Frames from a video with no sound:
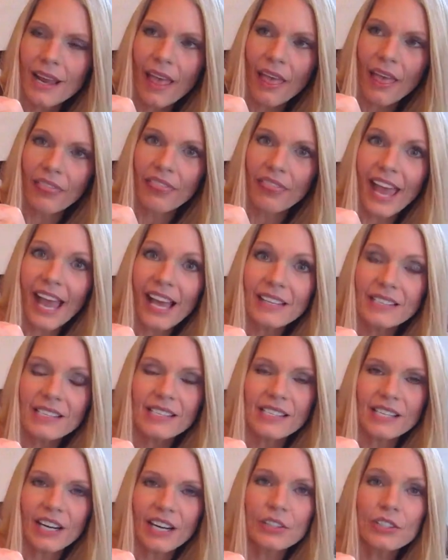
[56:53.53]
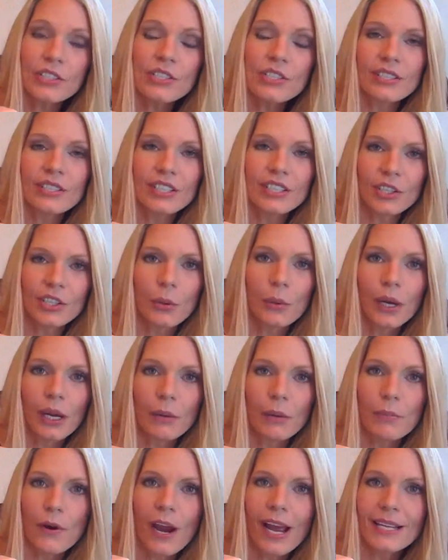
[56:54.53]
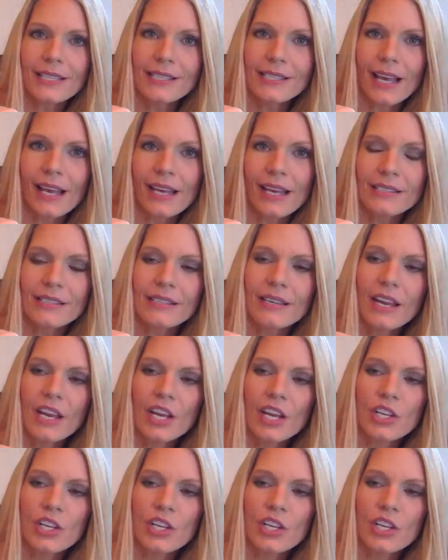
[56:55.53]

that starts the curing process.